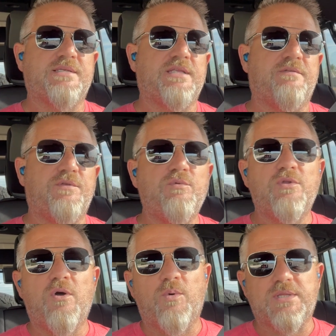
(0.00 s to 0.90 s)
And if you
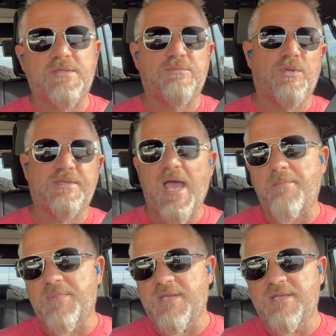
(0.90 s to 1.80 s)
know what that
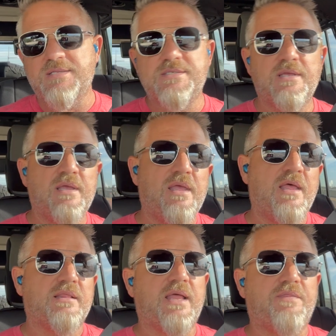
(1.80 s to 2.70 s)
means,
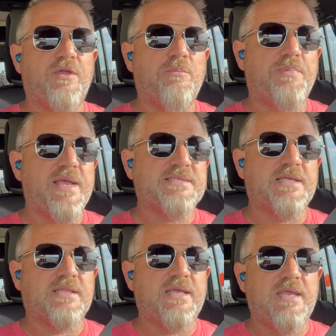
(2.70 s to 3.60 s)
like, they're
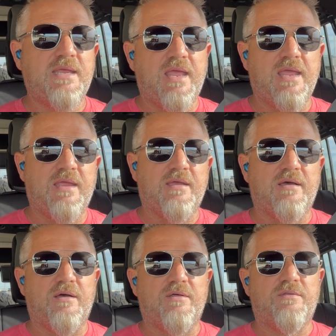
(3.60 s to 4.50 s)
basically
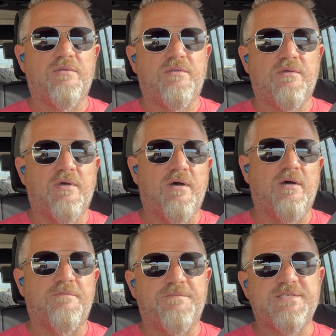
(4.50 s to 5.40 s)

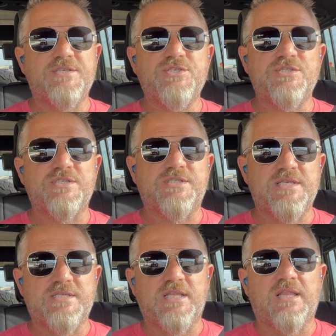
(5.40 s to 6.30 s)
a physician's
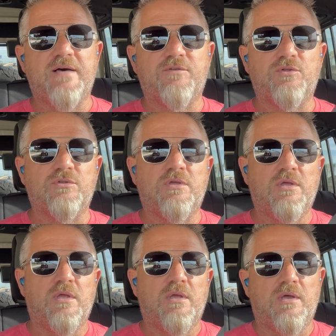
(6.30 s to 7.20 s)
assistant level
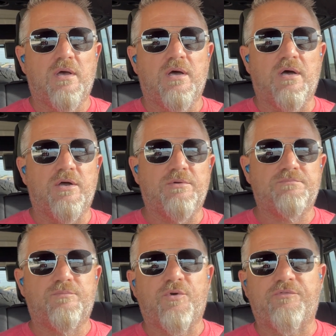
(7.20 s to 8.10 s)

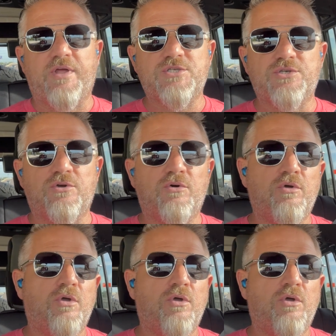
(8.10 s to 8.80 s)
professional